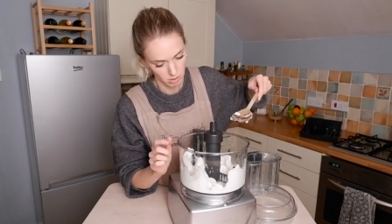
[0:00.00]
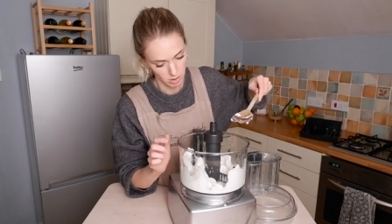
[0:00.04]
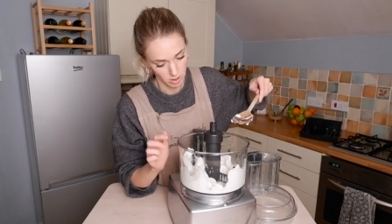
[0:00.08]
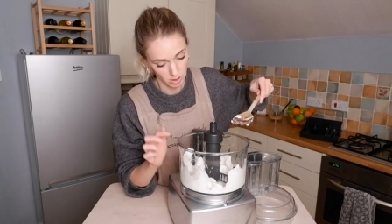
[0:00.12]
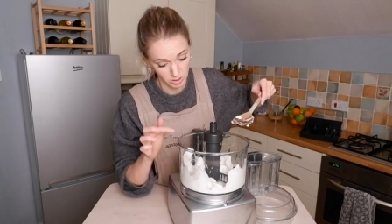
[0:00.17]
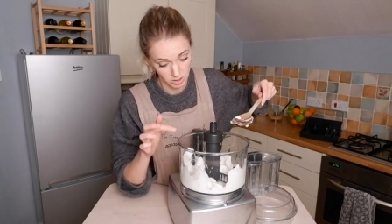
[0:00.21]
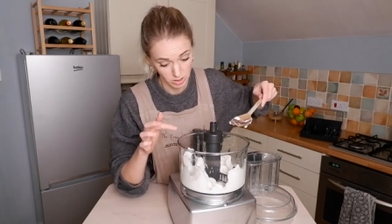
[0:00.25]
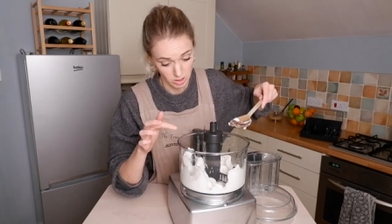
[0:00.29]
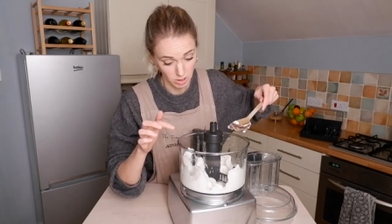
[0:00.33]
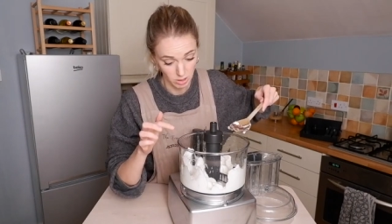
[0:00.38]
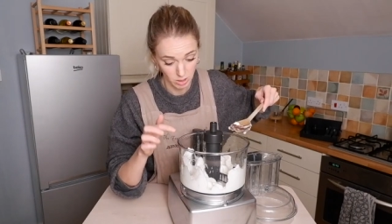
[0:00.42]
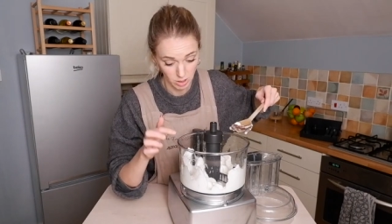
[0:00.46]

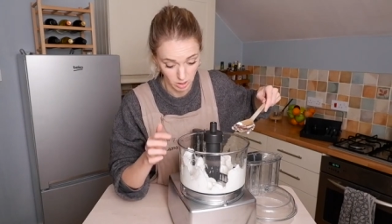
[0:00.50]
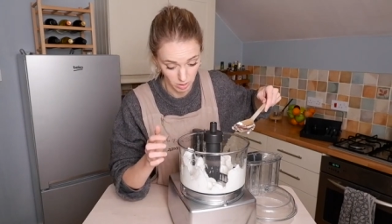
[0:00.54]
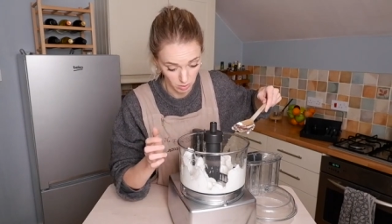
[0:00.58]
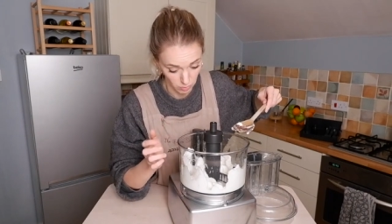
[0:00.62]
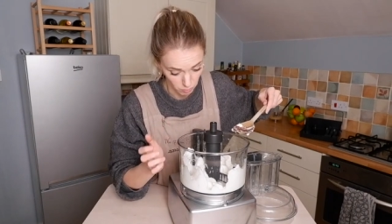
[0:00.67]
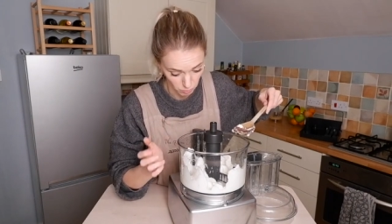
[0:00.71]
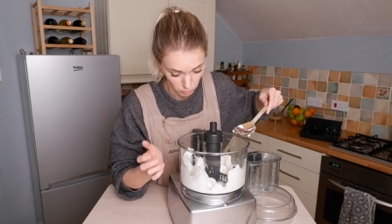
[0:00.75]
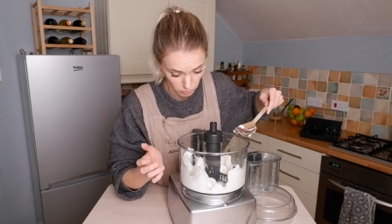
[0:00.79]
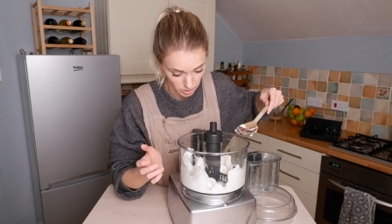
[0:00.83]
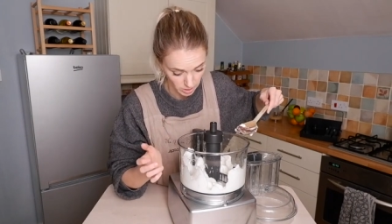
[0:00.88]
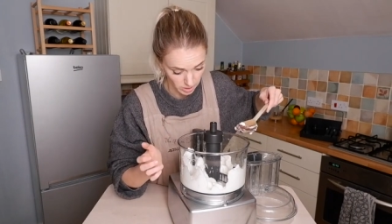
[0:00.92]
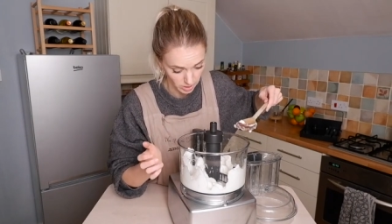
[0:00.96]
It's looking
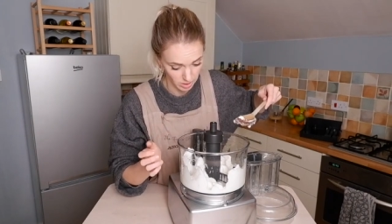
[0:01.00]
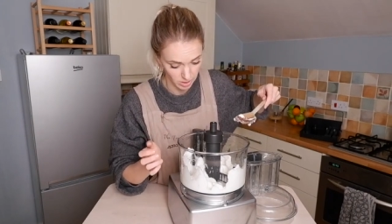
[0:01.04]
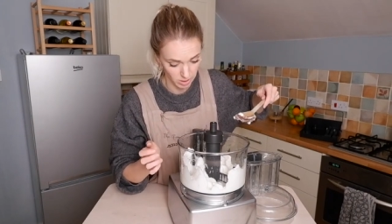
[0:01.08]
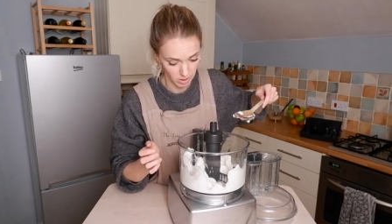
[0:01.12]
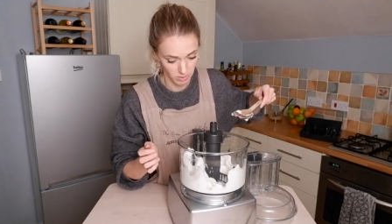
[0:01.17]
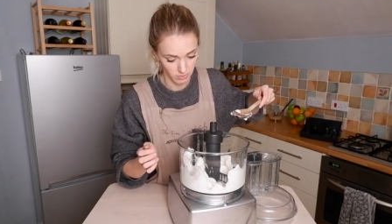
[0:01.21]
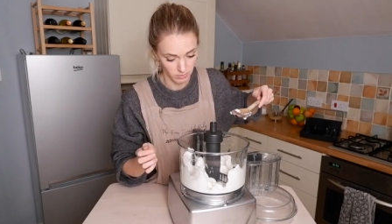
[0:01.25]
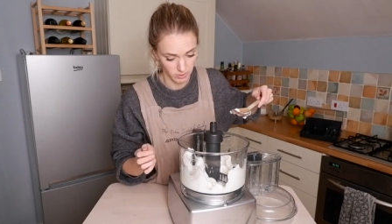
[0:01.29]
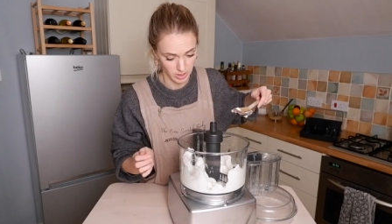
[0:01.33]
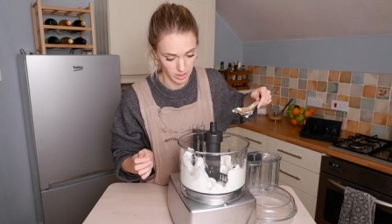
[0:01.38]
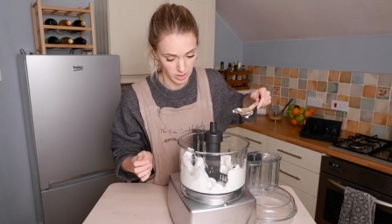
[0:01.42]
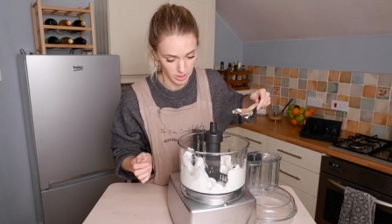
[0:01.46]
really
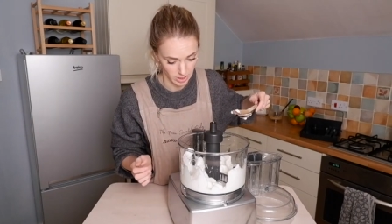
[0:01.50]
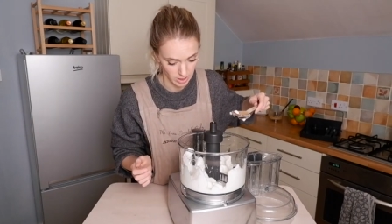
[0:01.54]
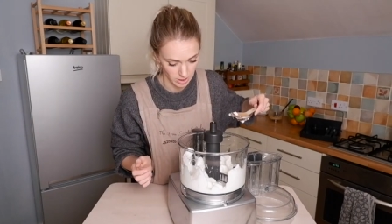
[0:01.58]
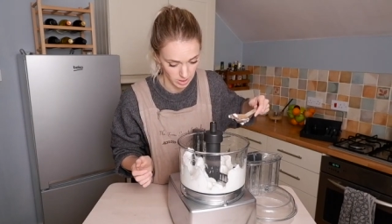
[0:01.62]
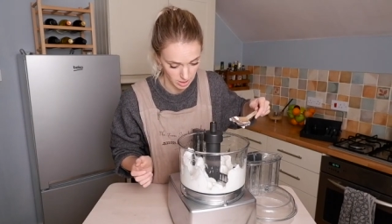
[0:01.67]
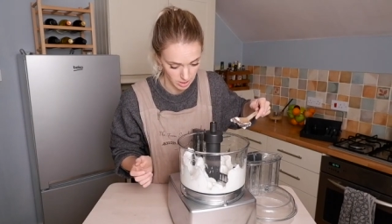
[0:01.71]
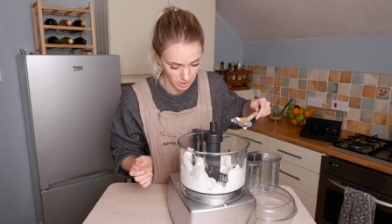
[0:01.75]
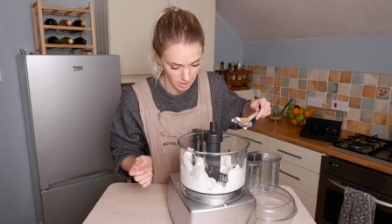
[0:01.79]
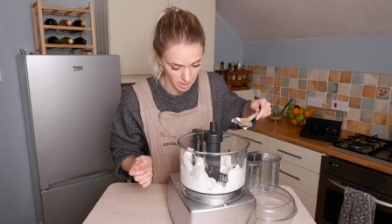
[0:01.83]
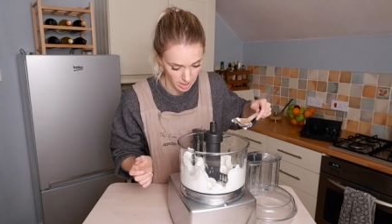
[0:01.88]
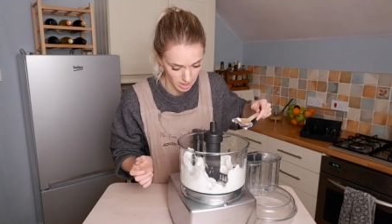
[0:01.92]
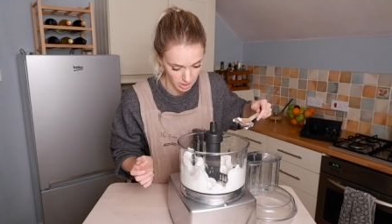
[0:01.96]
lovely
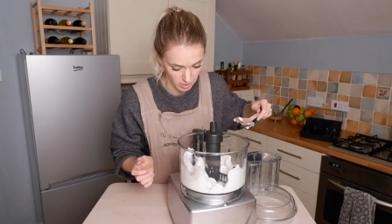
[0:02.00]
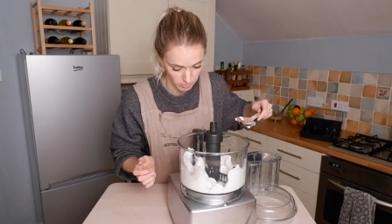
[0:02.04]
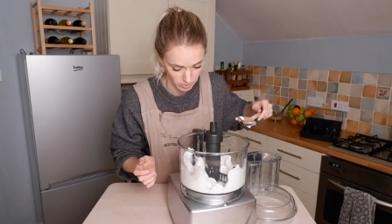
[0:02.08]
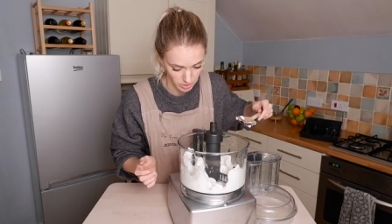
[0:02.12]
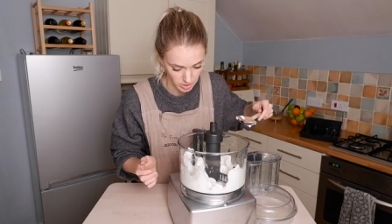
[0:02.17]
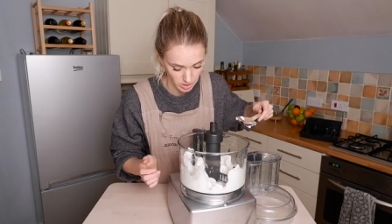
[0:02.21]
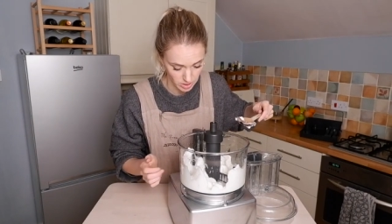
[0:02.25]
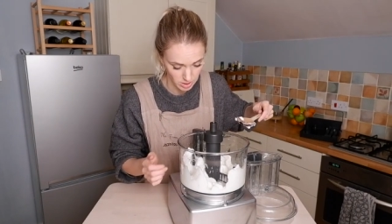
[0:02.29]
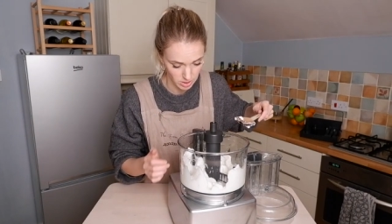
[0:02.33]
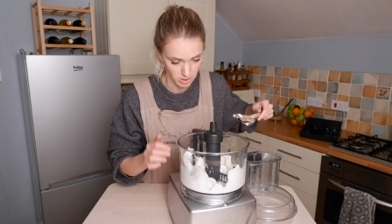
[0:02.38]
and airy.